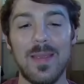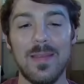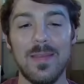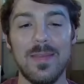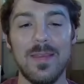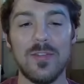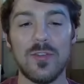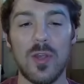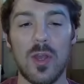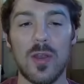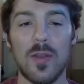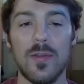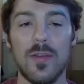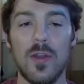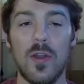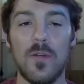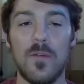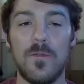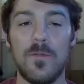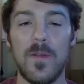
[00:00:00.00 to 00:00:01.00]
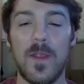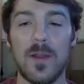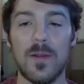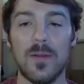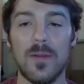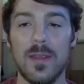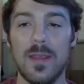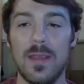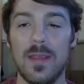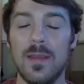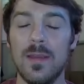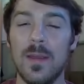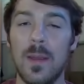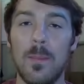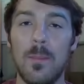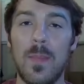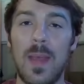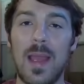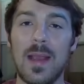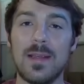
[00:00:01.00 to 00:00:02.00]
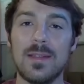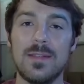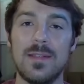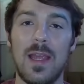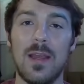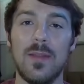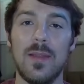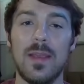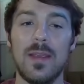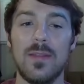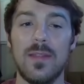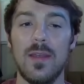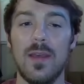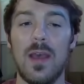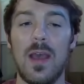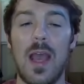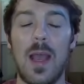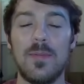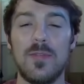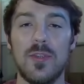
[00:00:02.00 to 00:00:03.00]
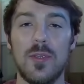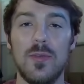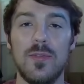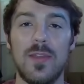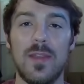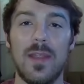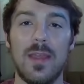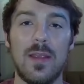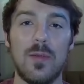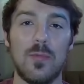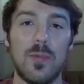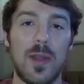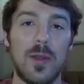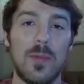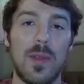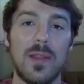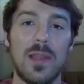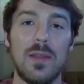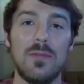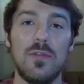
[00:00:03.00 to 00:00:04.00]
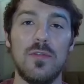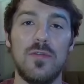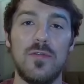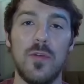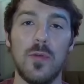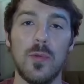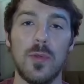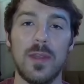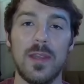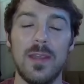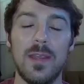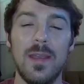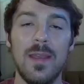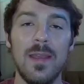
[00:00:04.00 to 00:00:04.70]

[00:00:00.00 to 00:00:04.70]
these are, you know, fairly maxed out. Like the Obstagoon's at like right around level 40.